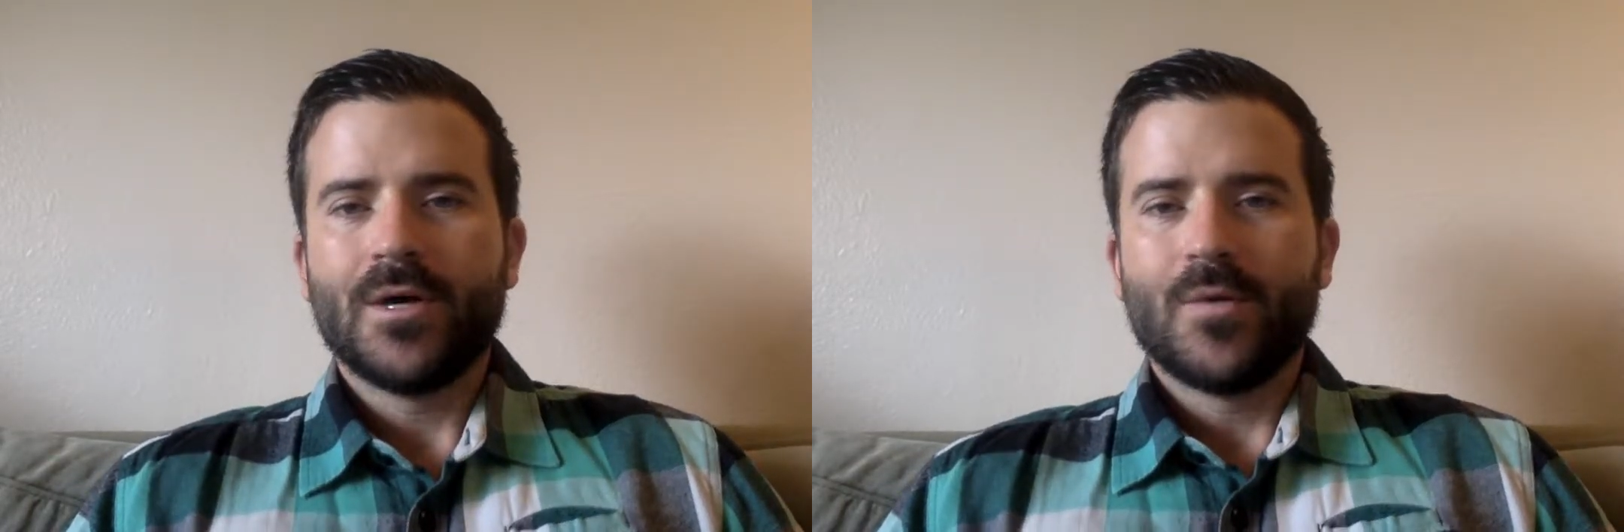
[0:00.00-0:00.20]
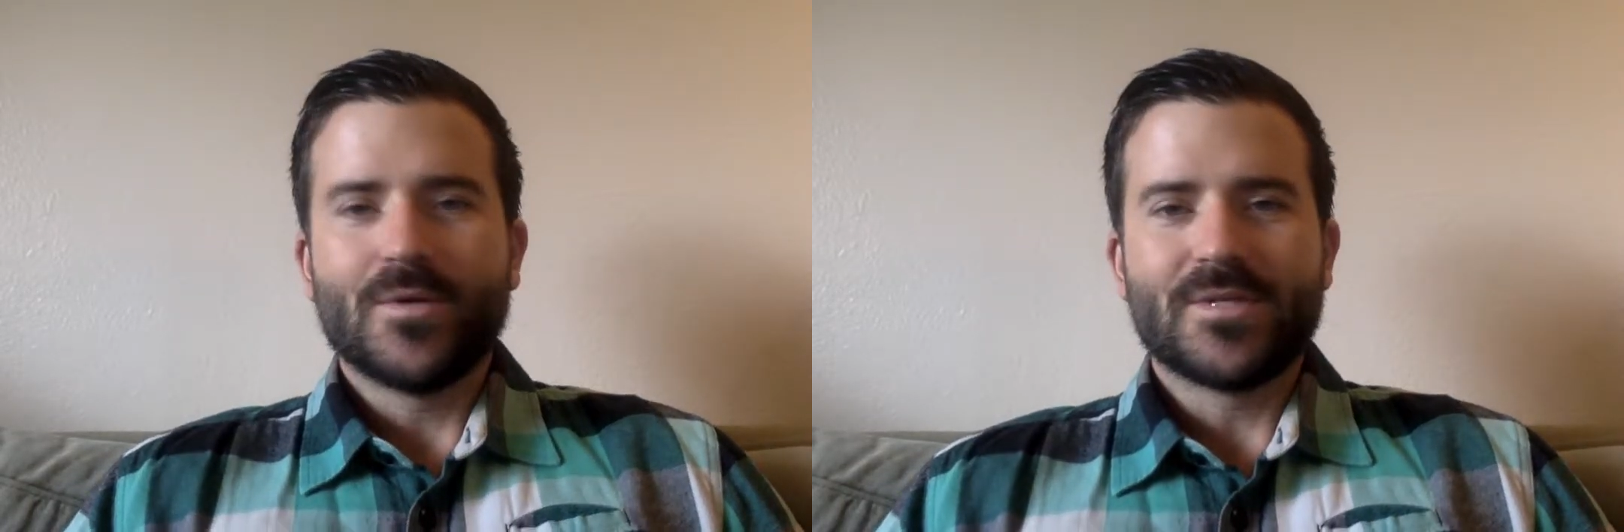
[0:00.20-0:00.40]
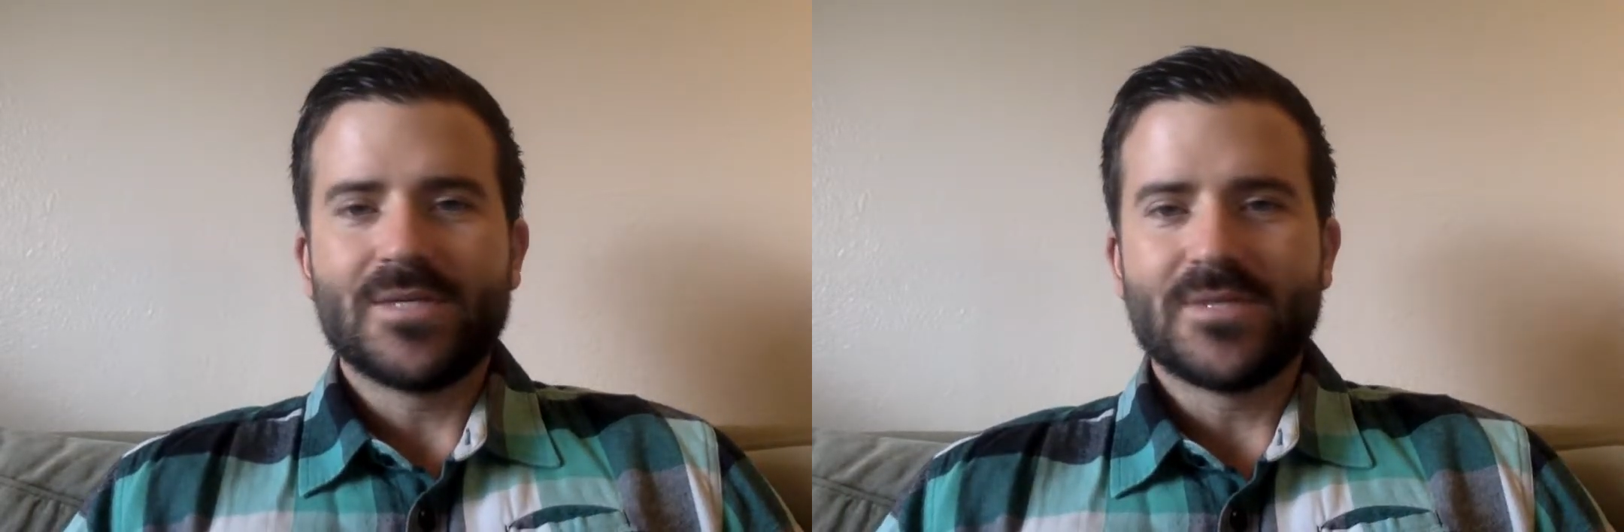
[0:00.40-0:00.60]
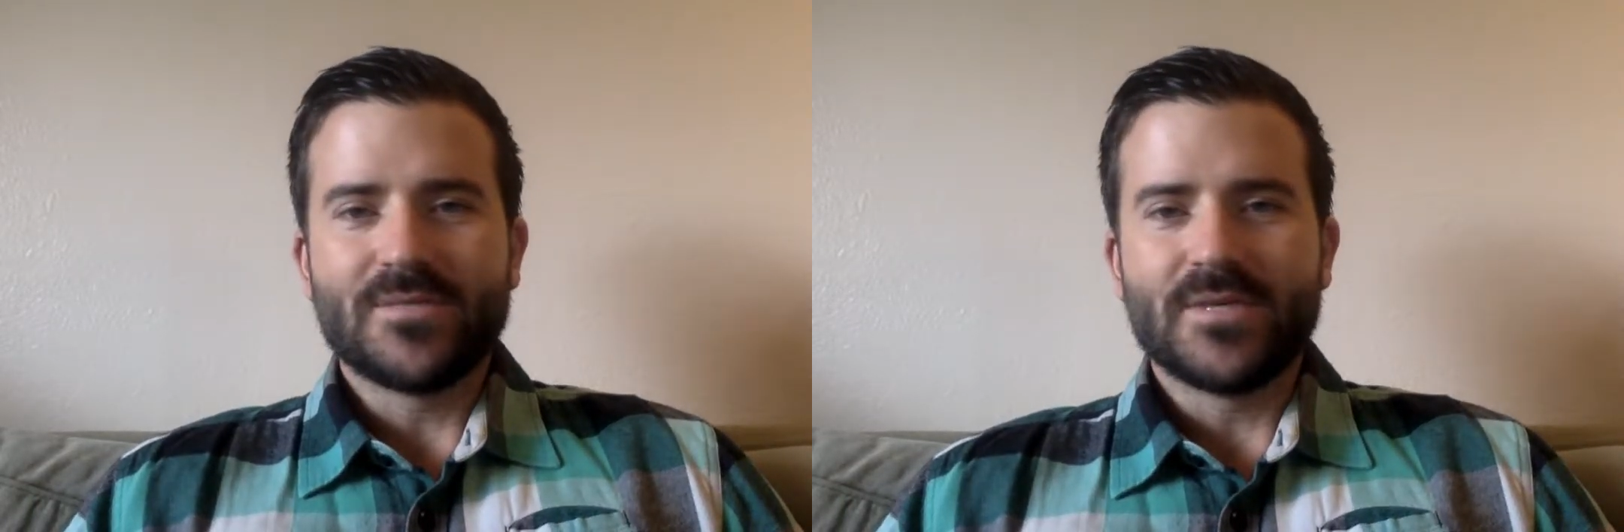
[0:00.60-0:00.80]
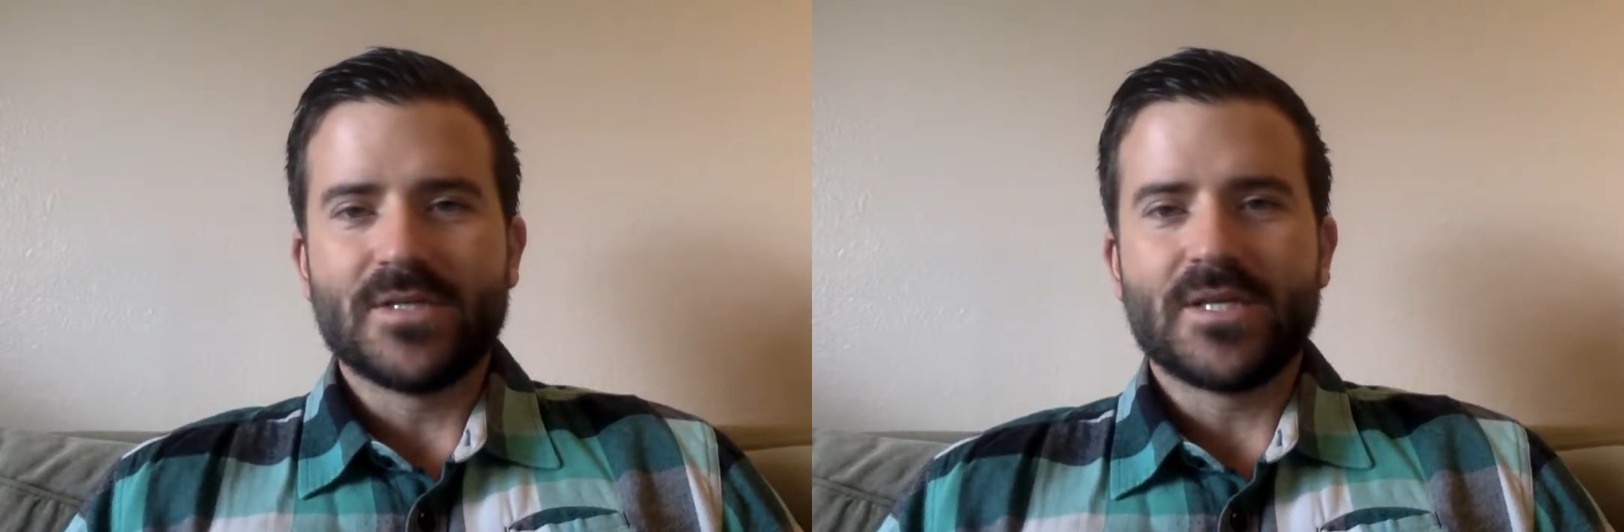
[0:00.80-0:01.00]
what seems to
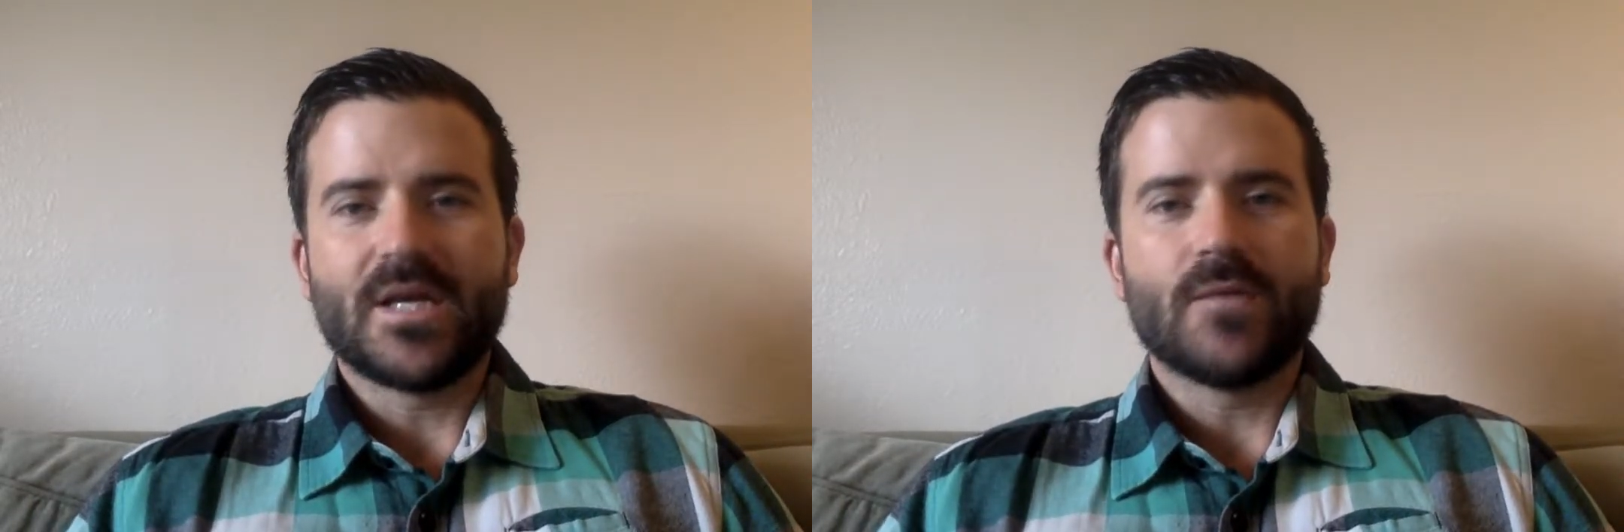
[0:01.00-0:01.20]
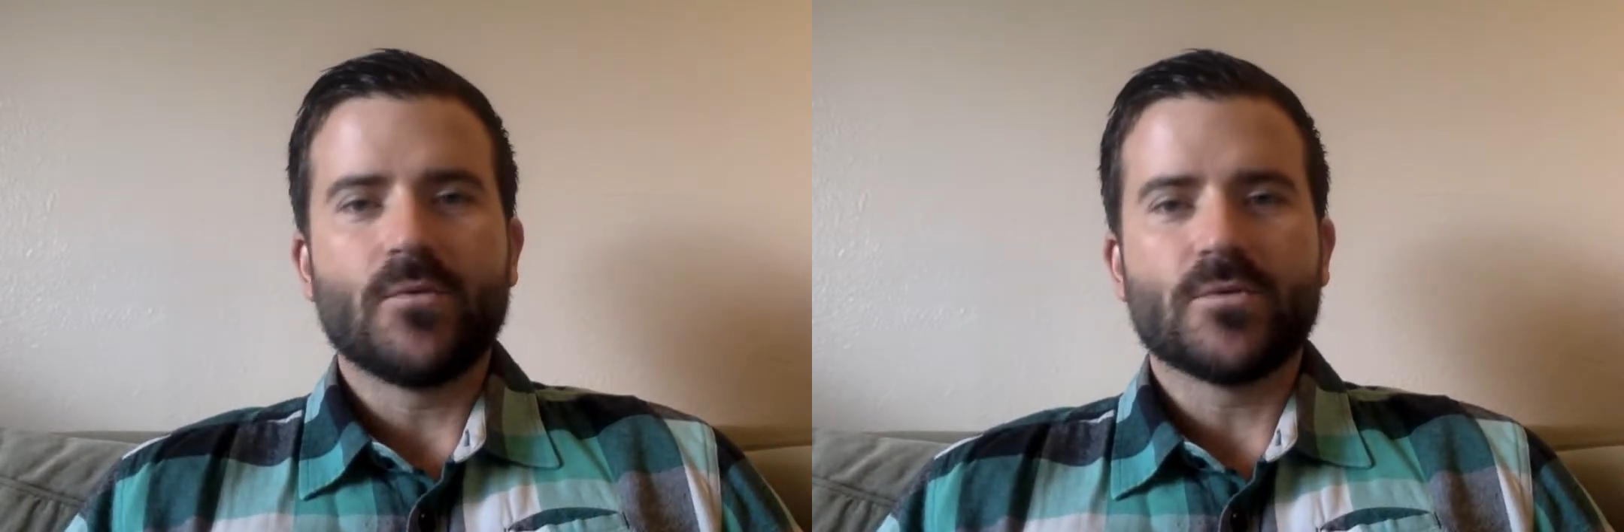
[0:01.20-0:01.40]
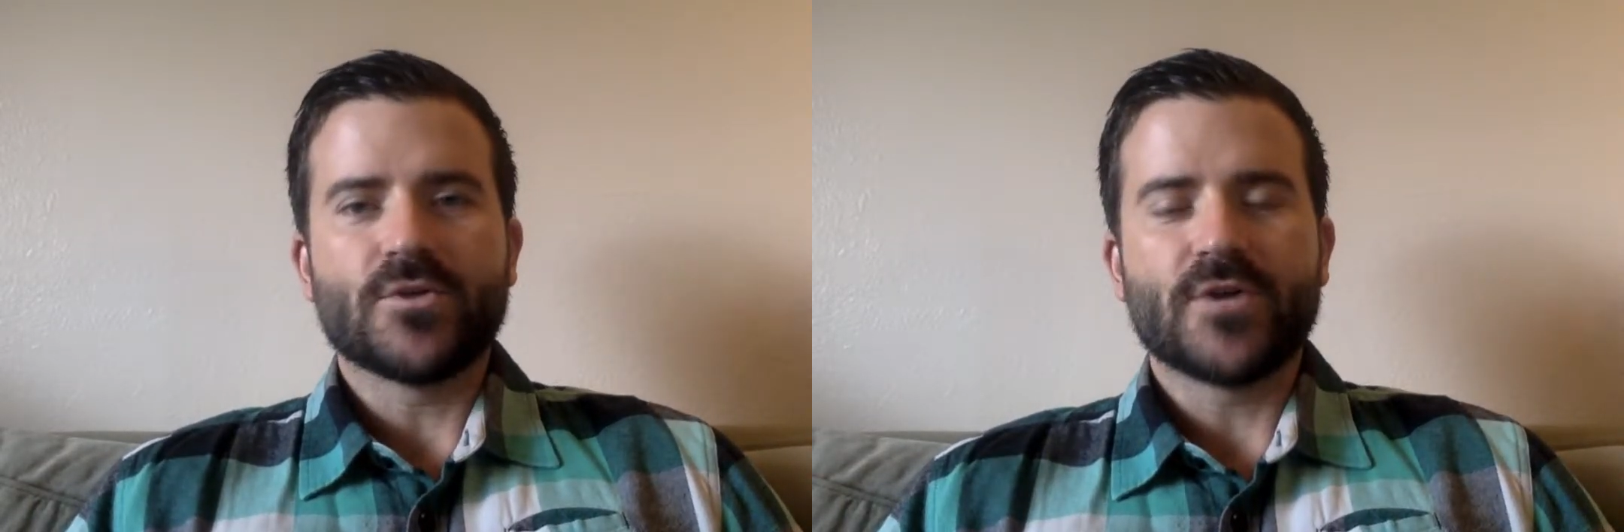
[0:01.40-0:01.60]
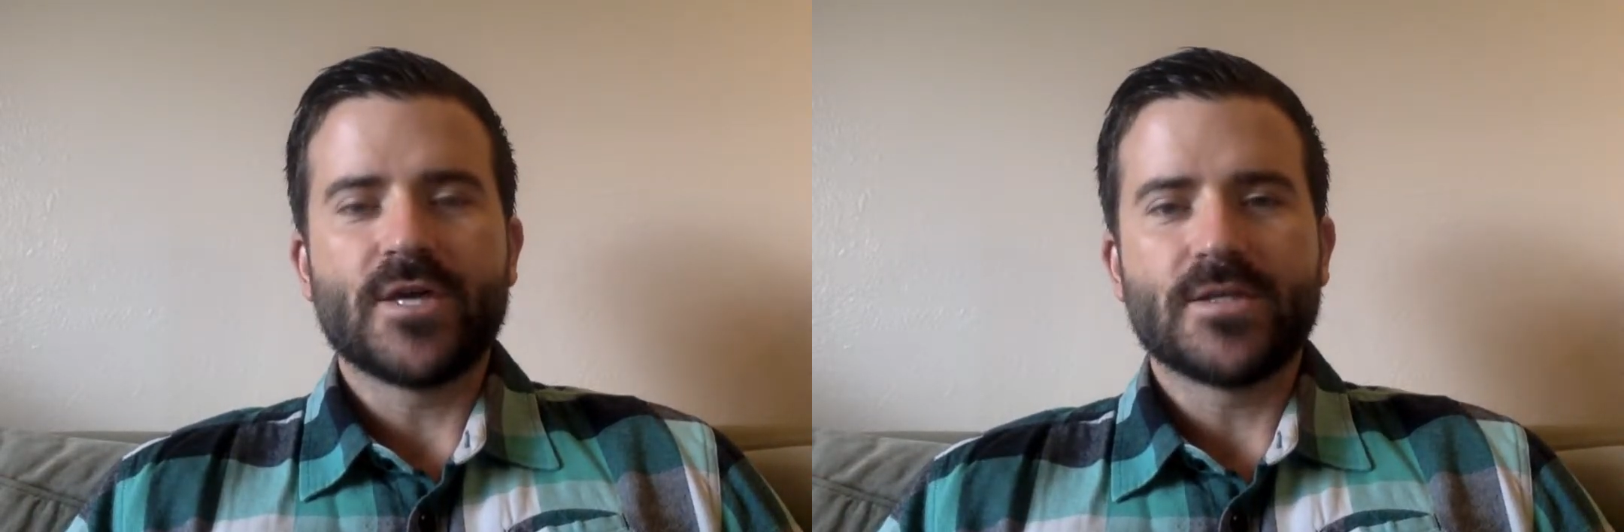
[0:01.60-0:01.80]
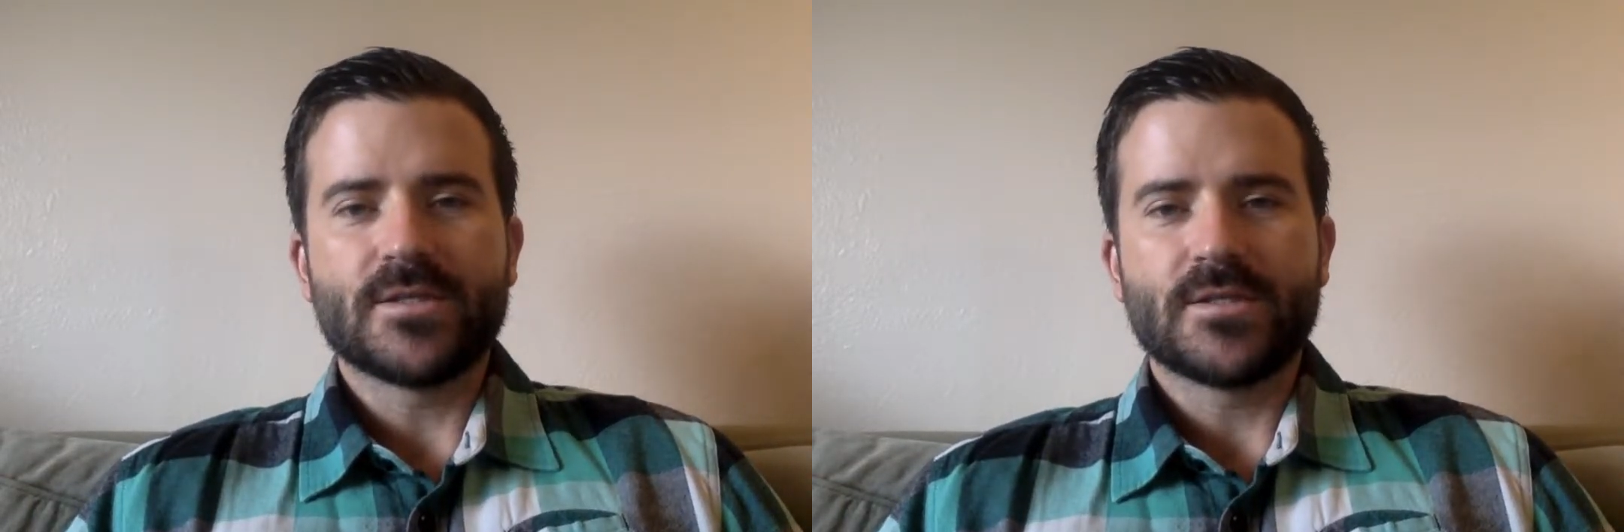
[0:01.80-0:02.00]
be attainable
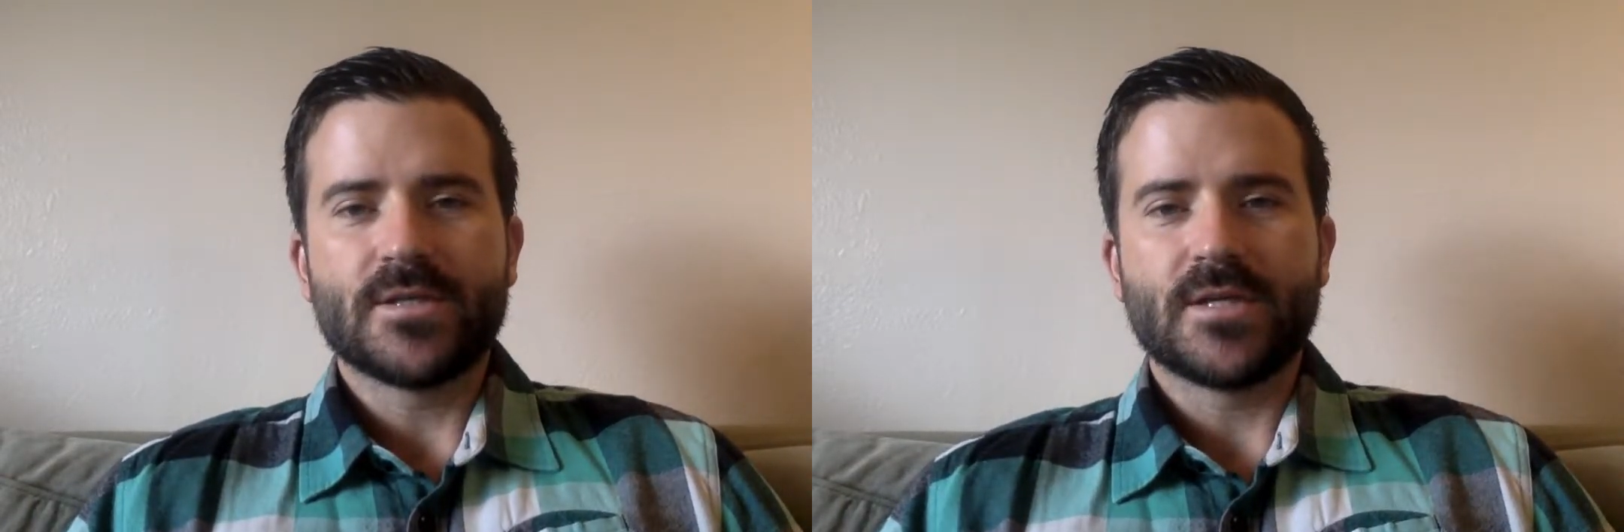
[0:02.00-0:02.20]
traits